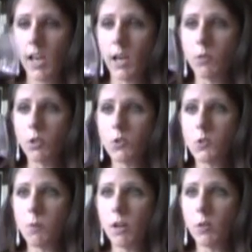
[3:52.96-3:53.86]
And when you
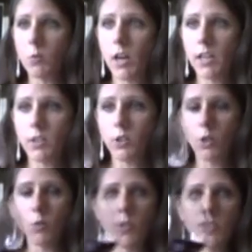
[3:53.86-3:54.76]
smell a wine, you
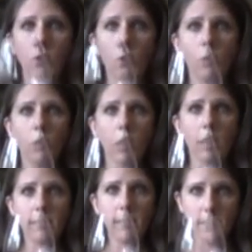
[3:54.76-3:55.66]
don't want to hold your
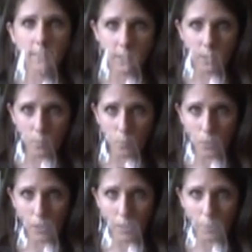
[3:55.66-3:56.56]
glass like this and
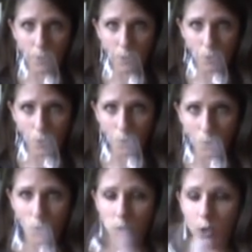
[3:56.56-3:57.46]
bring it up to your
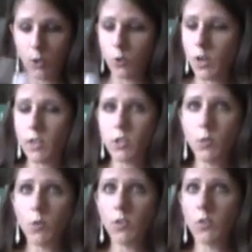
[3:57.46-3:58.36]
nose. You
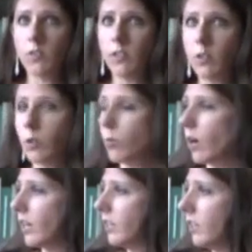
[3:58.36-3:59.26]
actually want to tilt the
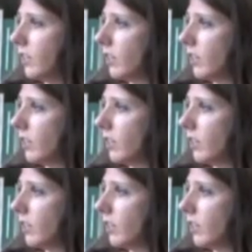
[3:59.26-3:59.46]
wine